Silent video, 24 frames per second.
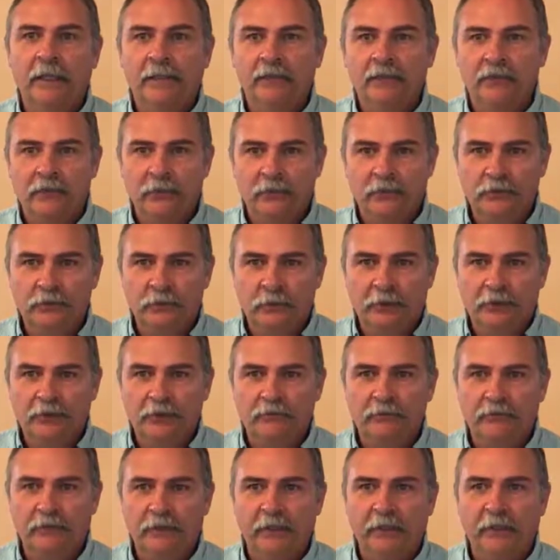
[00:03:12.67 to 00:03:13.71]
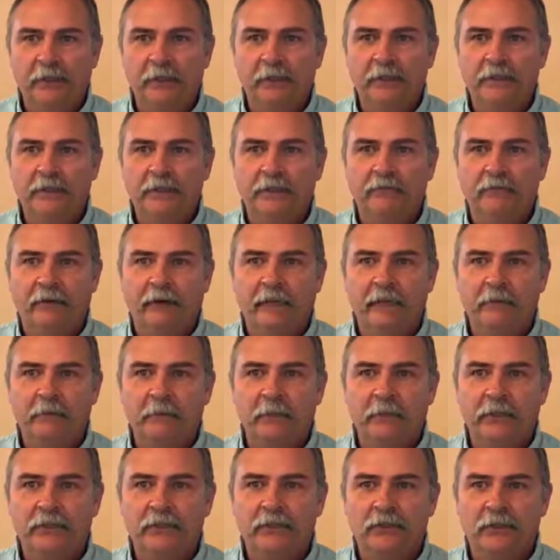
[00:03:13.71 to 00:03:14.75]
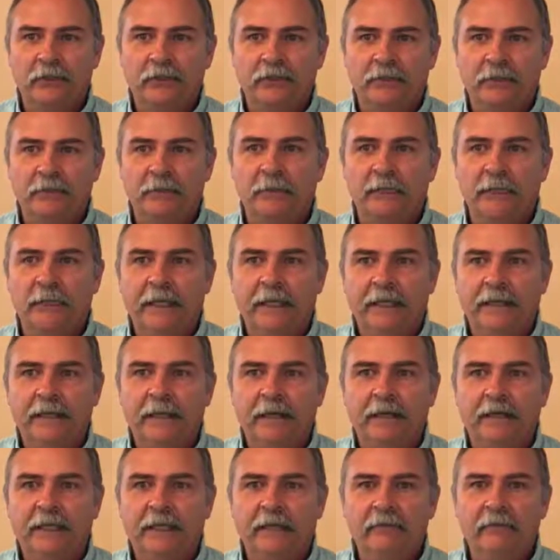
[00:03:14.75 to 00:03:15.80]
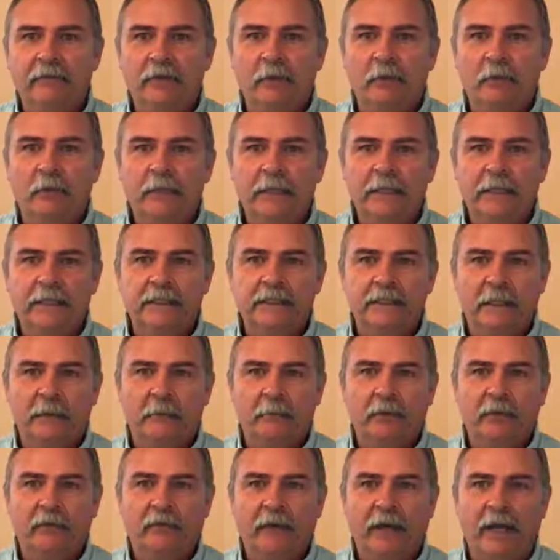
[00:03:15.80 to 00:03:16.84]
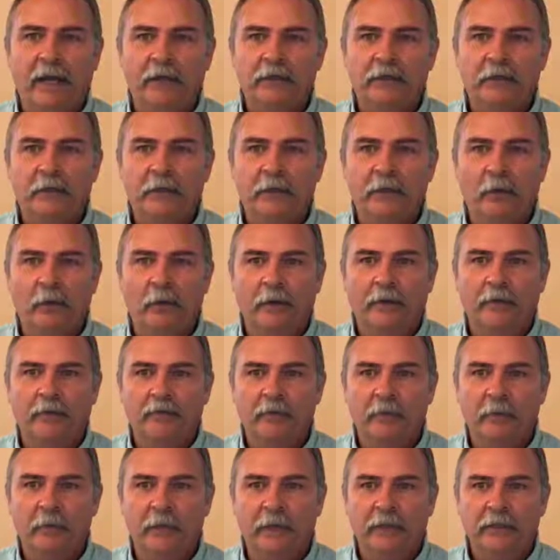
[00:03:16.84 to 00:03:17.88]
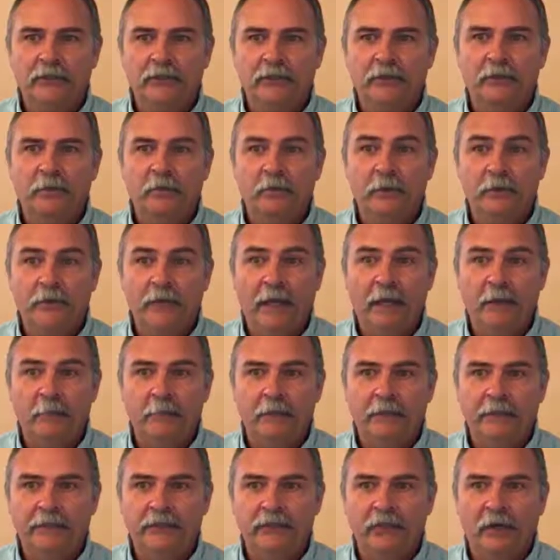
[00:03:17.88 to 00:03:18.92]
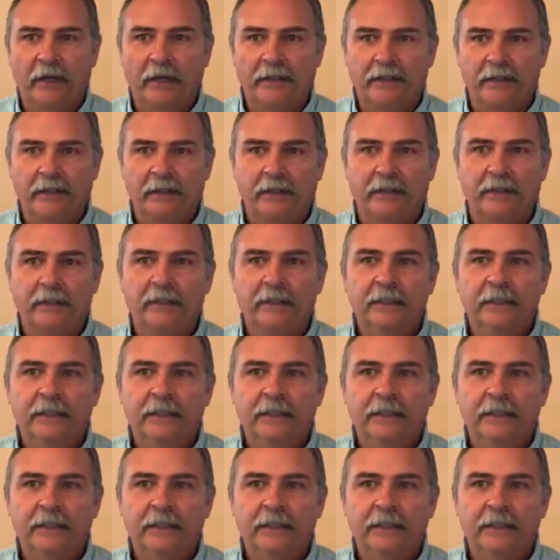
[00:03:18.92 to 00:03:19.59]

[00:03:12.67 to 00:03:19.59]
Students watch a video defining plagiarism, and they are given a written example of how to record information without plagiarizing.